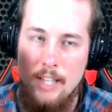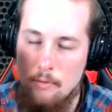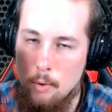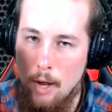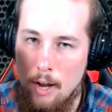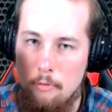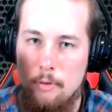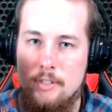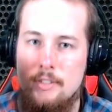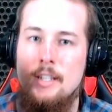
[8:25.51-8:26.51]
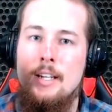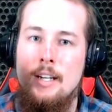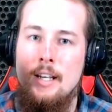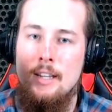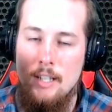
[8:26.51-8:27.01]
Have you ever seen
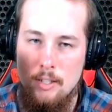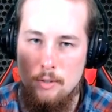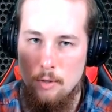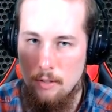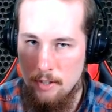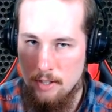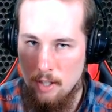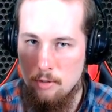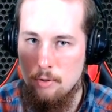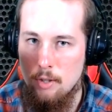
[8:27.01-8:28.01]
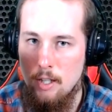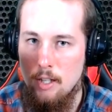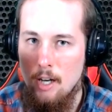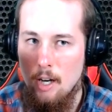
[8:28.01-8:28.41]
in the history of this country